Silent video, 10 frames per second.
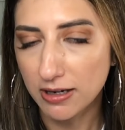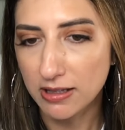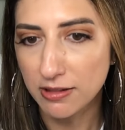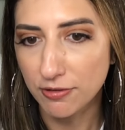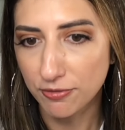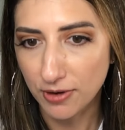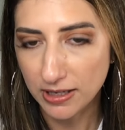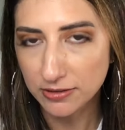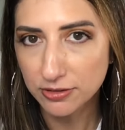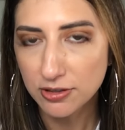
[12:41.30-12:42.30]
tuck in the
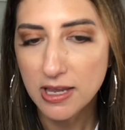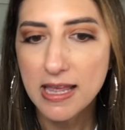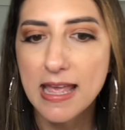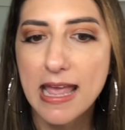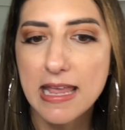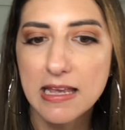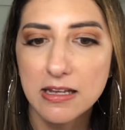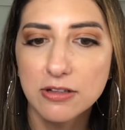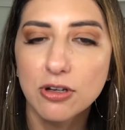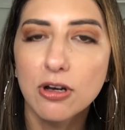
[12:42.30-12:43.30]
front,
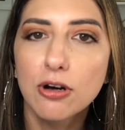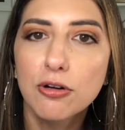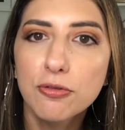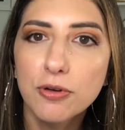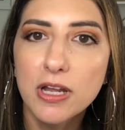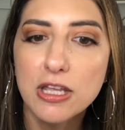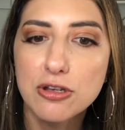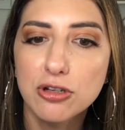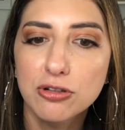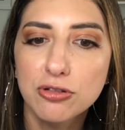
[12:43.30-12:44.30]
and over it
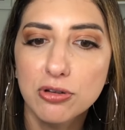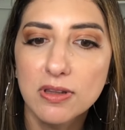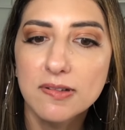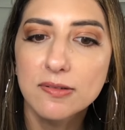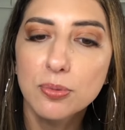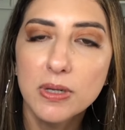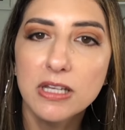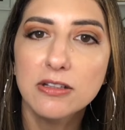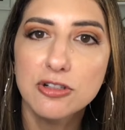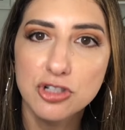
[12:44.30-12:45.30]
you could do this tweed